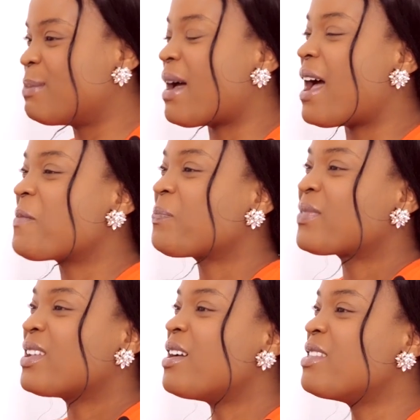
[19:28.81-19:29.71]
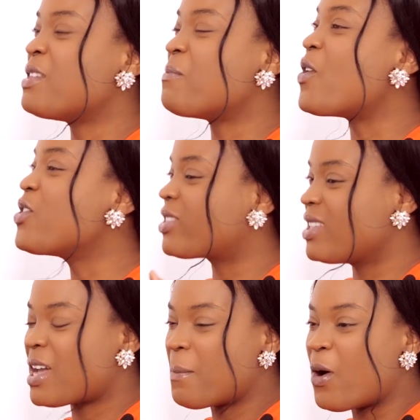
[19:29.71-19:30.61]
But the more you
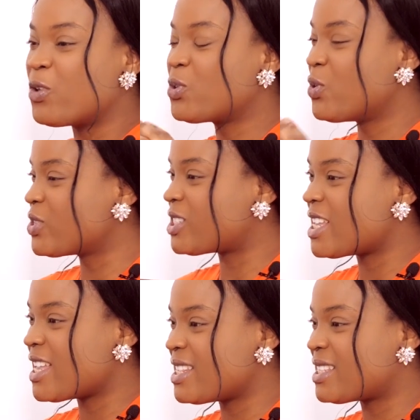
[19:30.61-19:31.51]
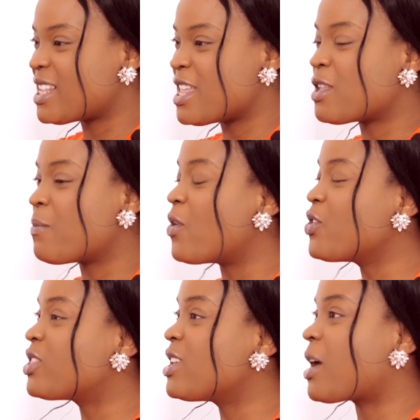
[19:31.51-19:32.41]
think about those things, and the more
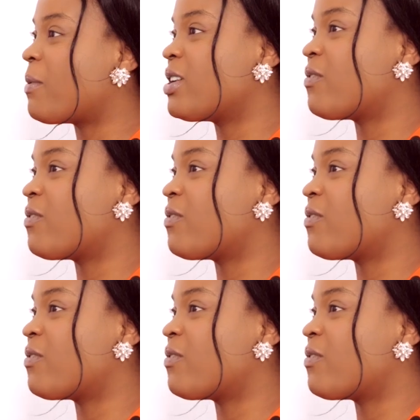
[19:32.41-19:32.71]
you think about